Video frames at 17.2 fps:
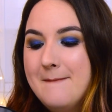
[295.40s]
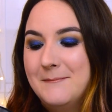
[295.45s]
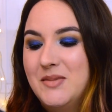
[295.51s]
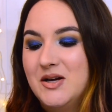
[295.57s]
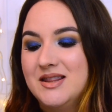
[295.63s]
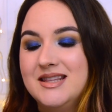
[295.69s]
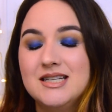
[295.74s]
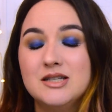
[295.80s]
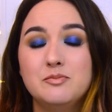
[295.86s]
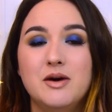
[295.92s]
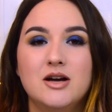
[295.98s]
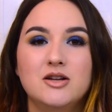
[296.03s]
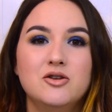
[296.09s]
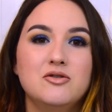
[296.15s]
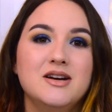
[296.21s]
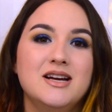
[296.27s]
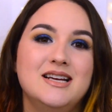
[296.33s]
But this
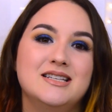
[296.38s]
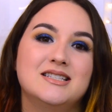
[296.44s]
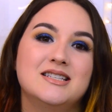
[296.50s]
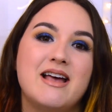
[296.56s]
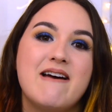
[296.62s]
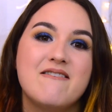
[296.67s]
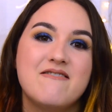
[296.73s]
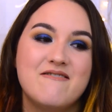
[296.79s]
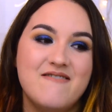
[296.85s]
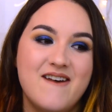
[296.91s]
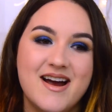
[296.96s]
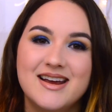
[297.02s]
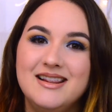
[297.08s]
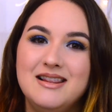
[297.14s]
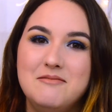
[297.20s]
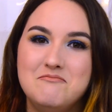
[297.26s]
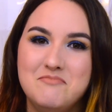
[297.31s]
powder is
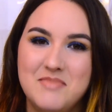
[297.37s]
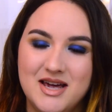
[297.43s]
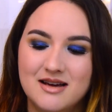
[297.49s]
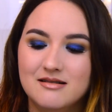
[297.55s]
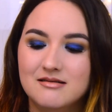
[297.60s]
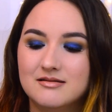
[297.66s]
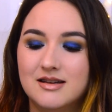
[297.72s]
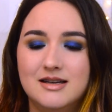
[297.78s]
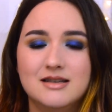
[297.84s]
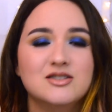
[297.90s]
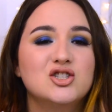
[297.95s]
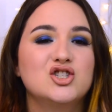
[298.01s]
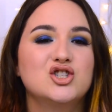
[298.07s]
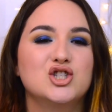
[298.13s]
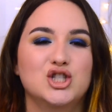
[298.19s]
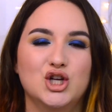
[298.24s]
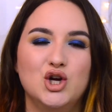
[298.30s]
finely milled. It's
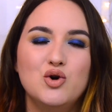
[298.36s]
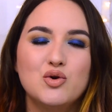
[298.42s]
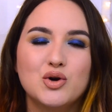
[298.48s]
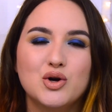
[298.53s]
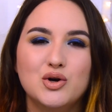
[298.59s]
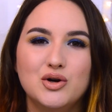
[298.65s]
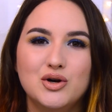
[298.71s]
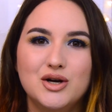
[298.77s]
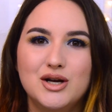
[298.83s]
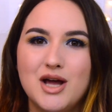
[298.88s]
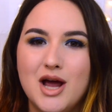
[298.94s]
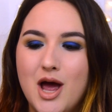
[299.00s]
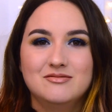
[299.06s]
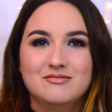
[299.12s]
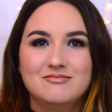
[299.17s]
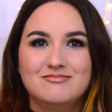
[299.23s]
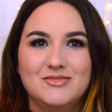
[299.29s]
so good.
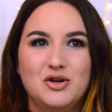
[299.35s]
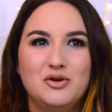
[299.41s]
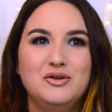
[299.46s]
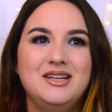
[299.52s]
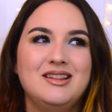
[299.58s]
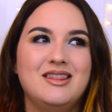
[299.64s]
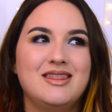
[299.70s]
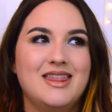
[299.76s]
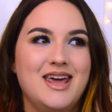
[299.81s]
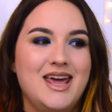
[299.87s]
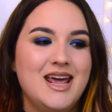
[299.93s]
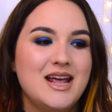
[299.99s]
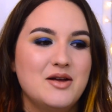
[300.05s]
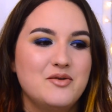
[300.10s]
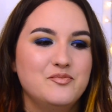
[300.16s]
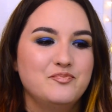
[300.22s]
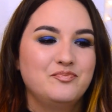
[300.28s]
The only
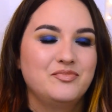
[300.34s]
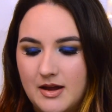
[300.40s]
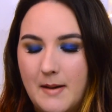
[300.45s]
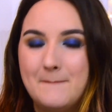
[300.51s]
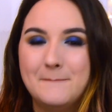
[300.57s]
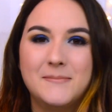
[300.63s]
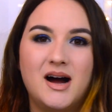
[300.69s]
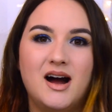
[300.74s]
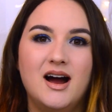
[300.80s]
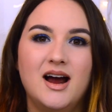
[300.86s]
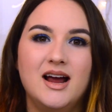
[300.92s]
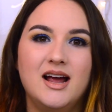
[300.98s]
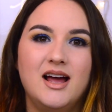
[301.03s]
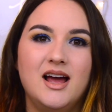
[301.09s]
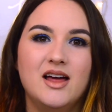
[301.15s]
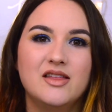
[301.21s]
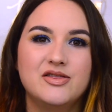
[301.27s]
thing,
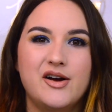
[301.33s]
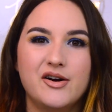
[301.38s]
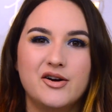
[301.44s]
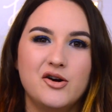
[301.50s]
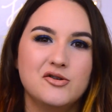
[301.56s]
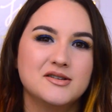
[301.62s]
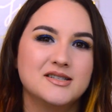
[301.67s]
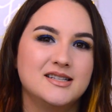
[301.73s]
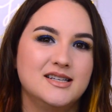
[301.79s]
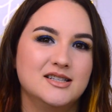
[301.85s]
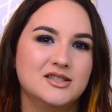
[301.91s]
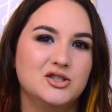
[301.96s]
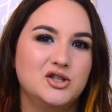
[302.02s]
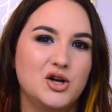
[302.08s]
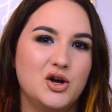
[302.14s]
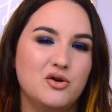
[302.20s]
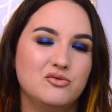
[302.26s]
my darker
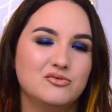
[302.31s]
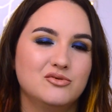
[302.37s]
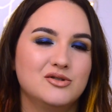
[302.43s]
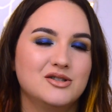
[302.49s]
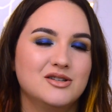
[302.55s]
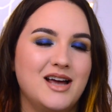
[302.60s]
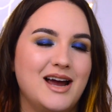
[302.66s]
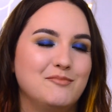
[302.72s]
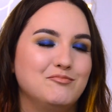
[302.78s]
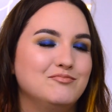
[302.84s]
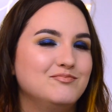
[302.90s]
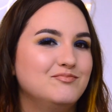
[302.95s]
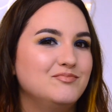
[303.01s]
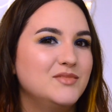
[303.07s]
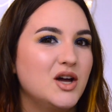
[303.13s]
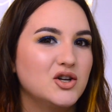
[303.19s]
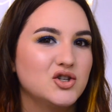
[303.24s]
skin tones,
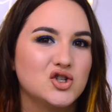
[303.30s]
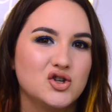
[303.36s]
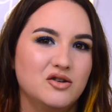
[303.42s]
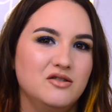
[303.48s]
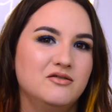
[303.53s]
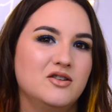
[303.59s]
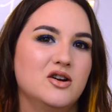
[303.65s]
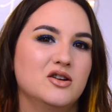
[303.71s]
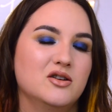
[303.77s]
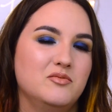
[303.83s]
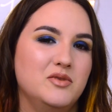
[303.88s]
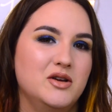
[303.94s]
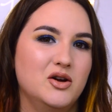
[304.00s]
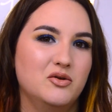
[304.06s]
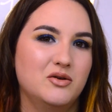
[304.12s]
I'm not sure it's gonna be